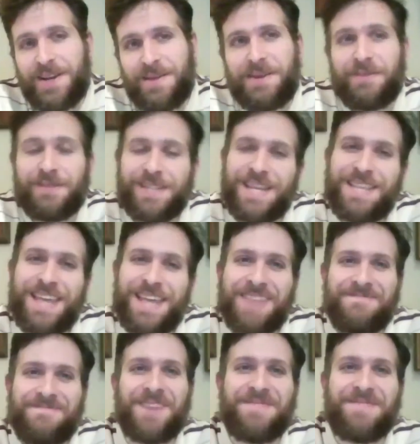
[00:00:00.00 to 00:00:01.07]
I mean, obviously
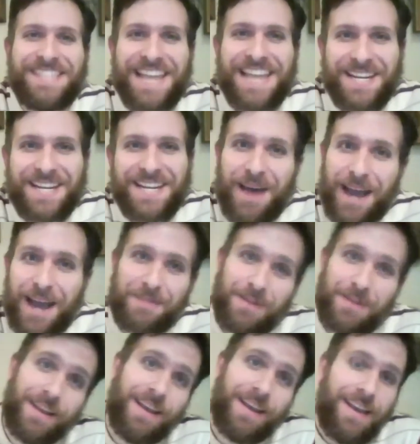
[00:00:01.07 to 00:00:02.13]
they might be taken aback,
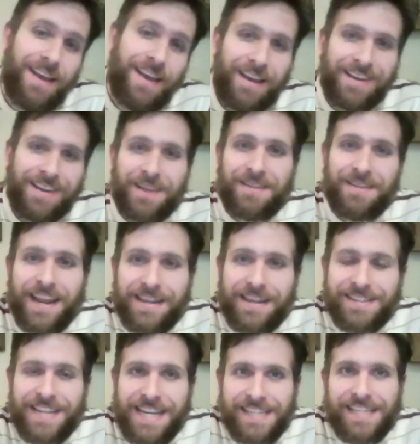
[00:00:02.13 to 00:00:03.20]
but you know,
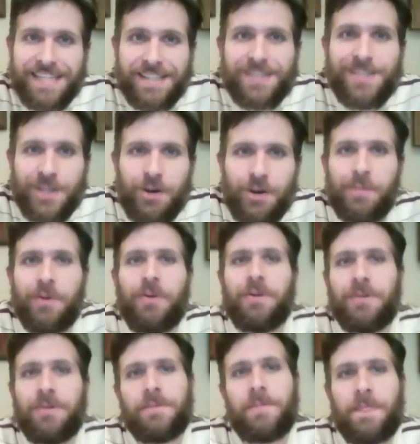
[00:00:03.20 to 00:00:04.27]
these things are
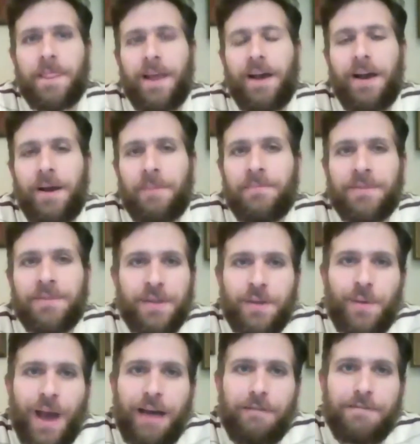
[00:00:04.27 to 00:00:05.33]
doable.
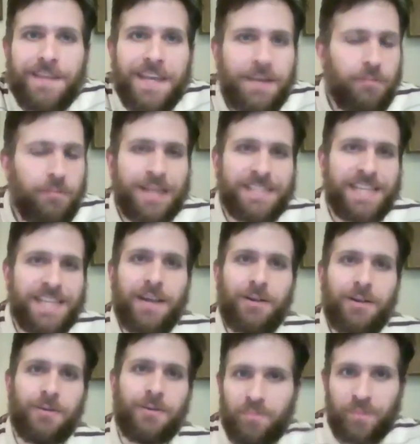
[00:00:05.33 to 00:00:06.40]
You have we're
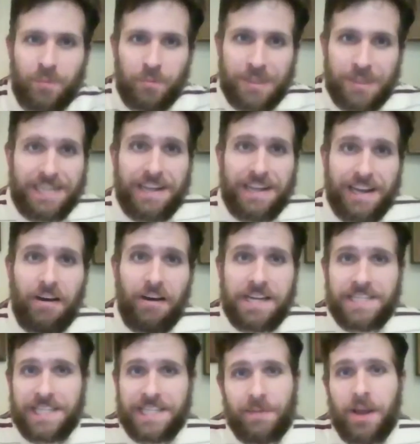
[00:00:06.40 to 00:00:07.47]
still
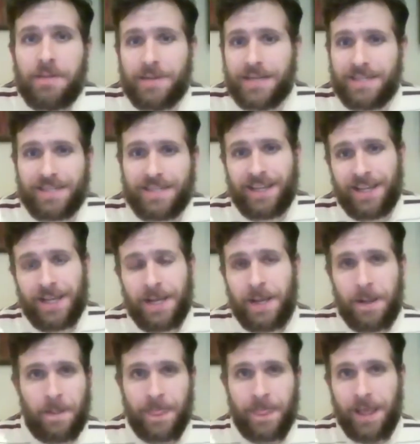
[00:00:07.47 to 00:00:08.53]
aligned at the moment.
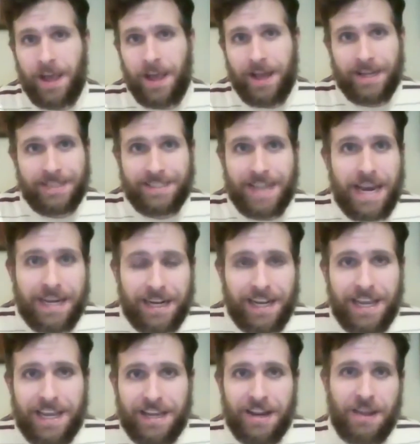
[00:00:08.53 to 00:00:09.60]
It's
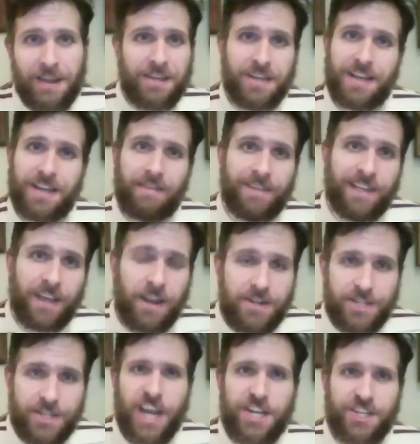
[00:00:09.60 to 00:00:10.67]
technically, you know, you could have a
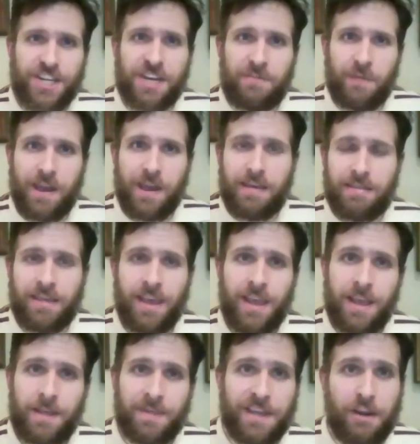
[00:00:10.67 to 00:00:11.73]
negotiation with
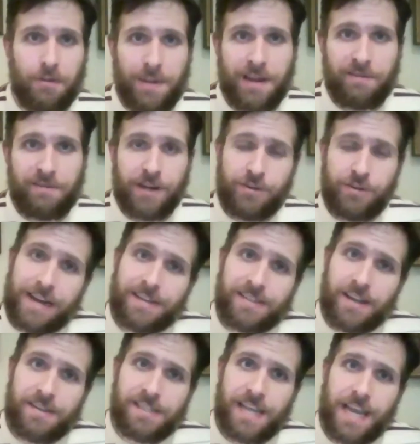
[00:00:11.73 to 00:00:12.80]
the European Free Trade
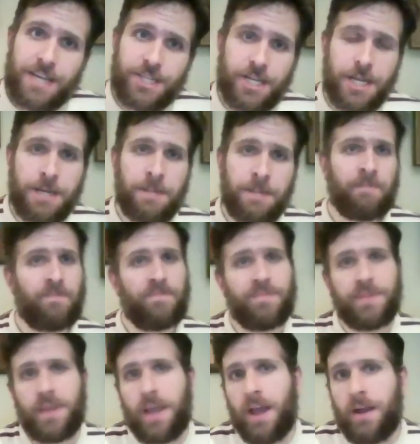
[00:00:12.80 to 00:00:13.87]
Association,
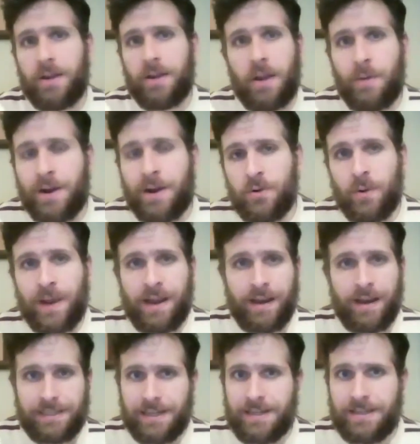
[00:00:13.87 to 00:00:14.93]
you know, where Norway,
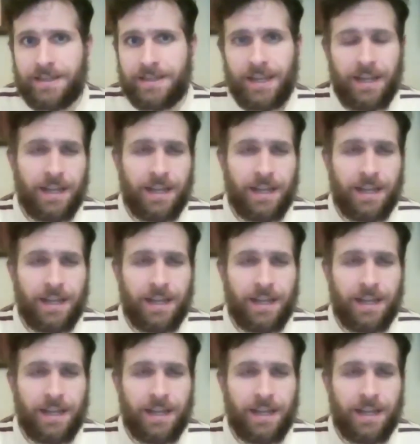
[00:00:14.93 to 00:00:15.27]
Iceland,